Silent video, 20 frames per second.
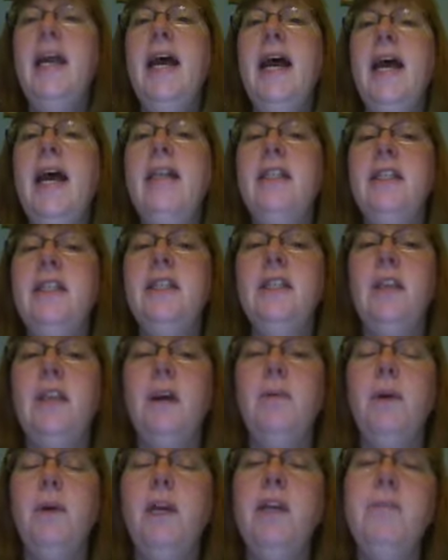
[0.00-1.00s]
And
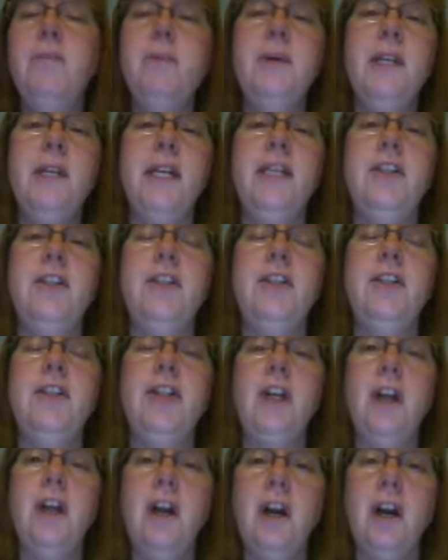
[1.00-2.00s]
so we're going to put its
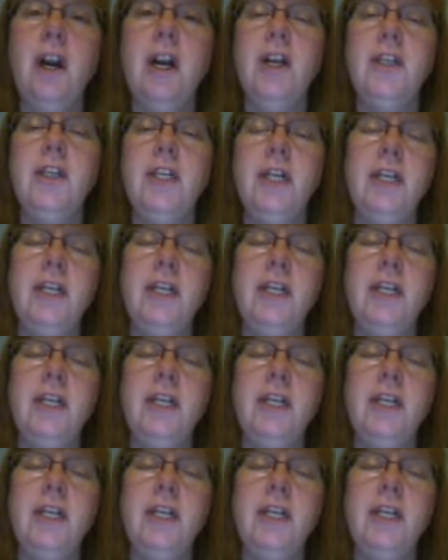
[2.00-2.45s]
charge